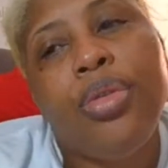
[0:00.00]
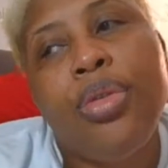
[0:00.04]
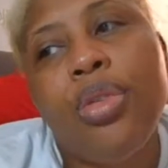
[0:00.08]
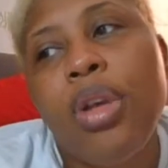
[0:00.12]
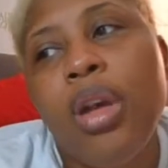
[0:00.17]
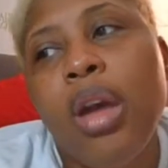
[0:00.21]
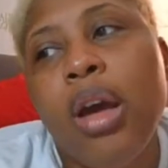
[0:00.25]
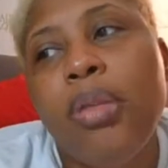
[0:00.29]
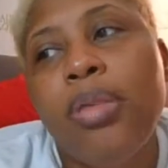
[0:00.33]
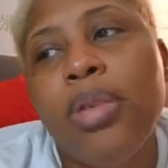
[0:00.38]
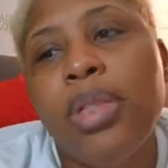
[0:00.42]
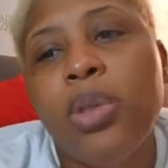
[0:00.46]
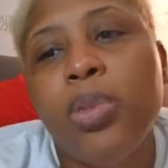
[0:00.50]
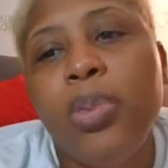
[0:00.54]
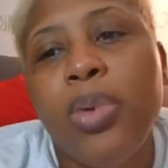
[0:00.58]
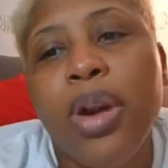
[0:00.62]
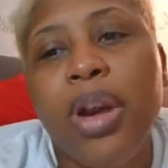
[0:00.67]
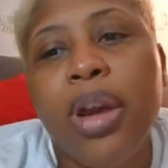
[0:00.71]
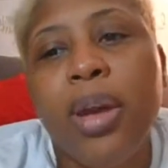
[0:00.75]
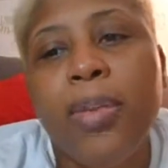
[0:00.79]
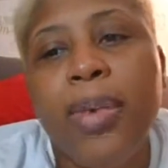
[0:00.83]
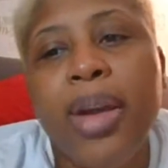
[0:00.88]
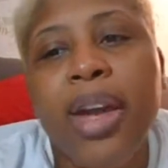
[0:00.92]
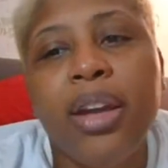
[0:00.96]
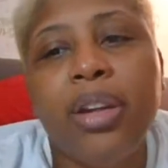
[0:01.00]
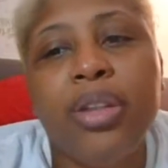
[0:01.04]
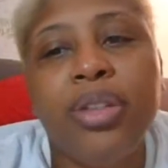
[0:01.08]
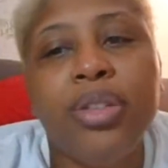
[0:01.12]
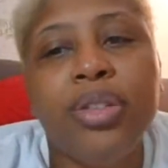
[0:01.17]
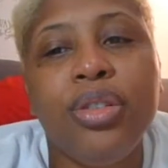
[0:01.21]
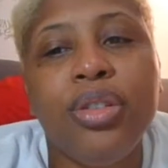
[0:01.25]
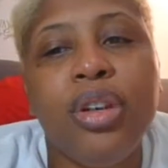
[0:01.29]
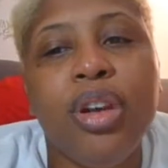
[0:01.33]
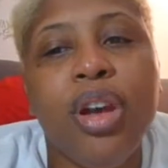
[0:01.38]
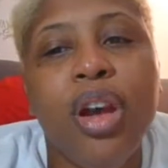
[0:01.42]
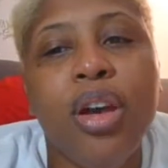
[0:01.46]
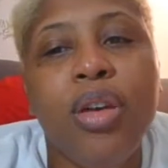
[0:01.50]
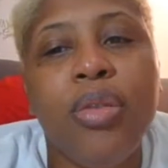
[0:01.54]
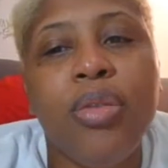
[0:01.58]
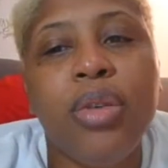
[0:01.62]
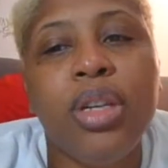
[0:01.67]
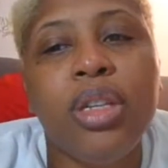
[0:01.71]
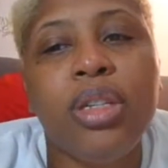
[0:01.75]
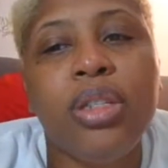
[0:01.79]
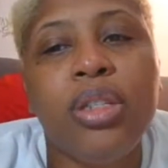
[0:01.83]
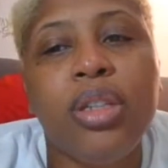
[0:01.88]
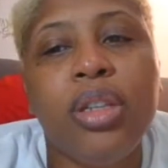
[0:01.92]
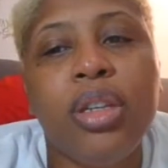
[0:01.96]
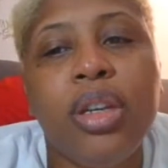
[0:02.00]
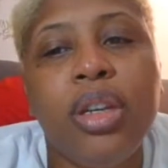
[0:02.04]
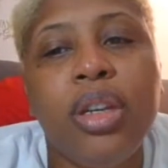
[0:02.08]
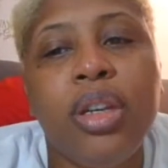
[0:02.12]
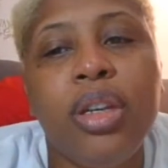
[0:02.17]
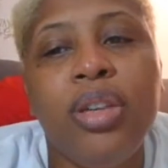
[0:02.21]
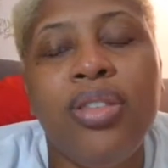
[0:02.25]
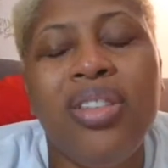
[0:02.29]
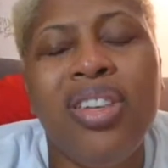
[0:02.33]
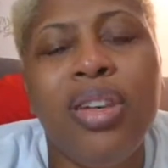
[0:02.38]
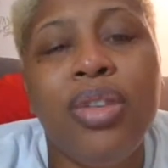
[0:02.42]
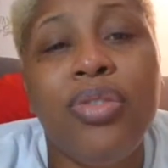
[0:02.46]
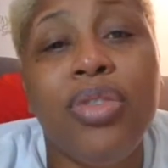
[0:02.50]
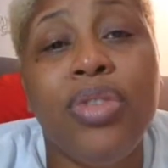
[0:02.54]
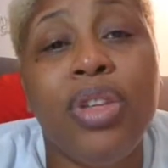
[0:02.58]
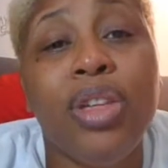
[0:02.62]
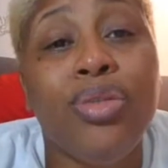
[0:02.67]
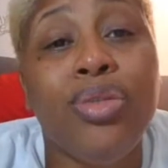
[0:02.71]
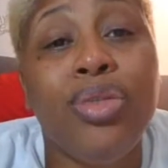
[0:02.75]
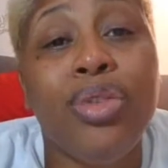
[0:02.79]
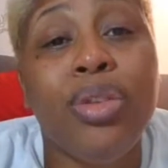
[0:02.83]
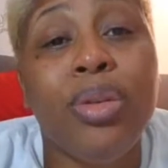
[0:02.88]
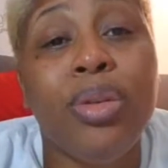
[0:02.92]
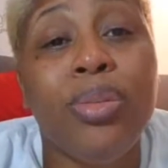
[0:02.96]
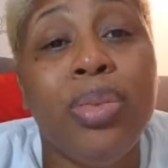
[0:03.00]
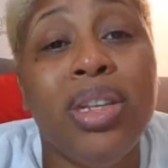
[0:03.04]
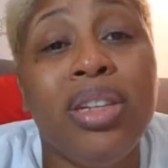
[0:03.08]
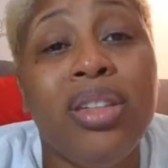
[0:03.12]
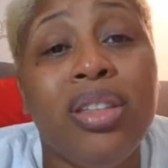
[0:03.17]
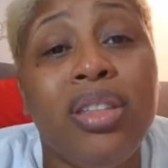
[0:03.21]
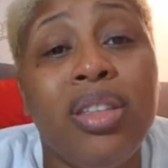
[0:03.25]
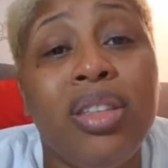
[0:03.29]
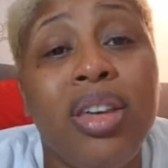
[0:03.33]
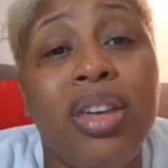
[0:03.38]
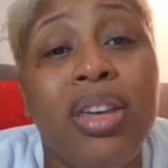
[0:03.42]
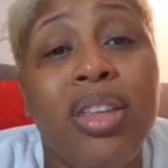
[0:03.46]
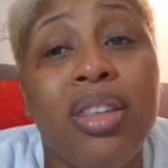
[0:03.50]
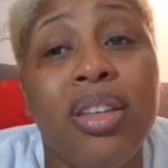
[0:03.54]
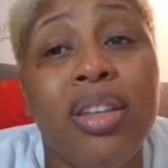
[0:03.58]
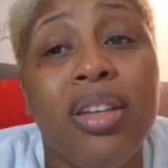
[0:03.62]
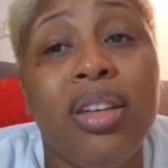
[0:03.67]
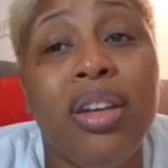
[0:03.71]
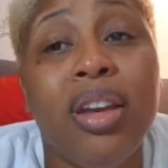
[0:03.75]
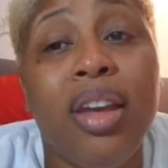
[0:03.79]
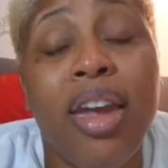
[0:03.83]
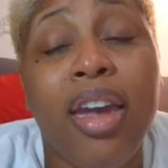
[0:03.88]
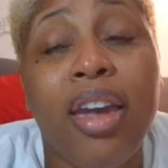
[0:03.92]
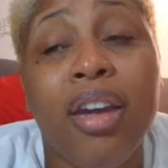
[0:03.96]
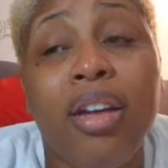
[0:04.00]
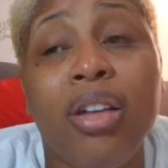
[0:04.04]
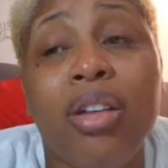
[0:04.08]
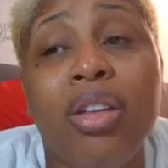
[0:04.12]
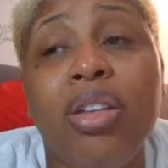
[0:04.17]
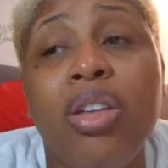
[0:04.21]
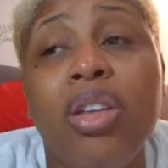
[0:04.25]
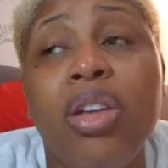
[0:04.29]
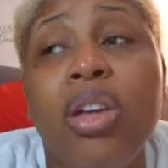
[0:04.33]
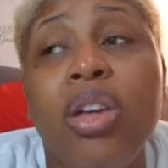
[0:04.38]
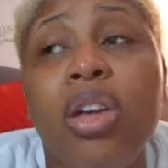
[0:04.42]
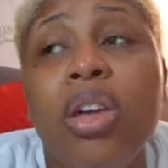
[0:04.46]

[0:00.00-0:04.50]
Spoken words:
You can always pray about it. You can always, even if you're the biggest heathen in hell,